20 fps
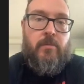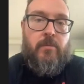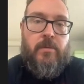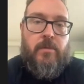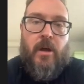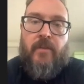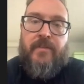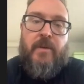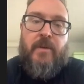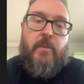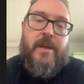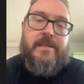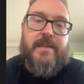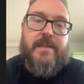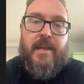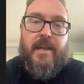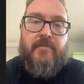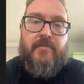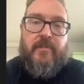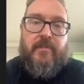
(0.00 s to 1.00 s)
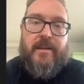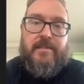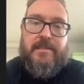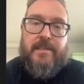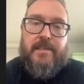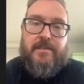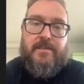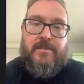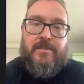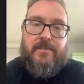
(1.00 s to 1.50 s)
I think we take it for
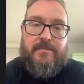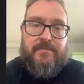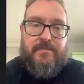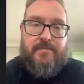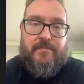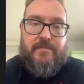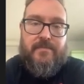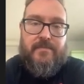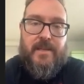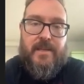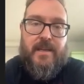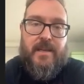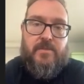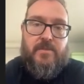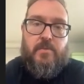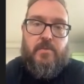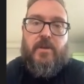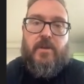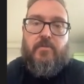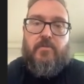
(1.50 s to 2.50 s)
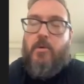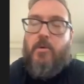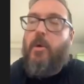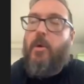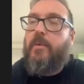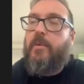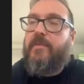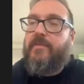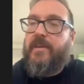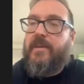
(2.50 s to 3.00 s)
granted. Yeah, because we grew
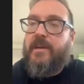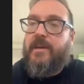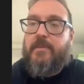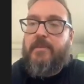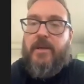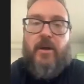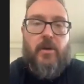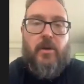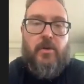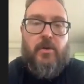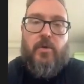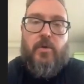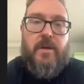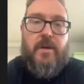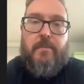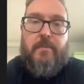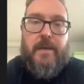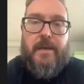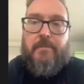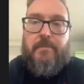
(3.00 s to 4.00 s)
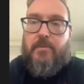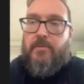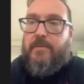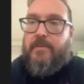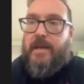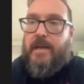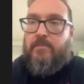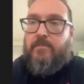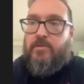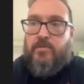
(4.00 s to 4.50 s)
up with it, but you got younger people
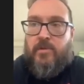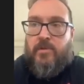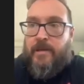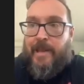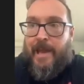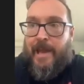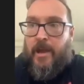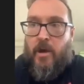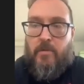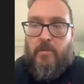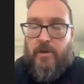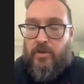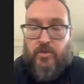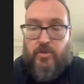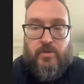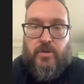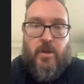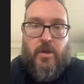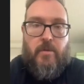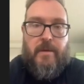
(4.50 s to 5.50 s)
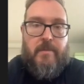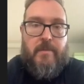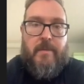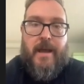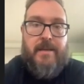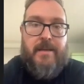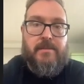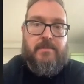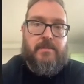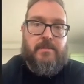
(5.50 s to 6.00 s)
they only just know him
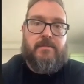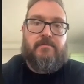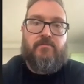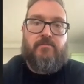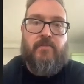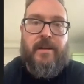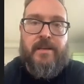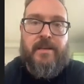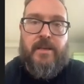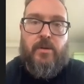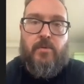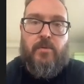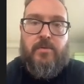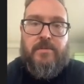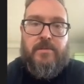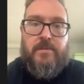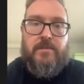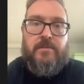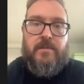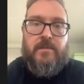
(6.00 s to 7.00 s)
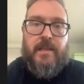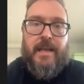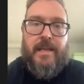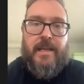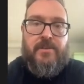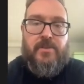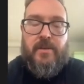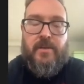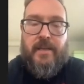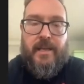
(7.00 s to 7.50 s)
as Randy Orton, the
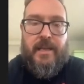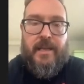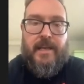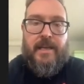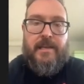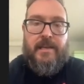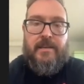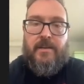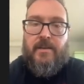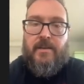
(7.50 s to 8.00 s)
Legend Killer.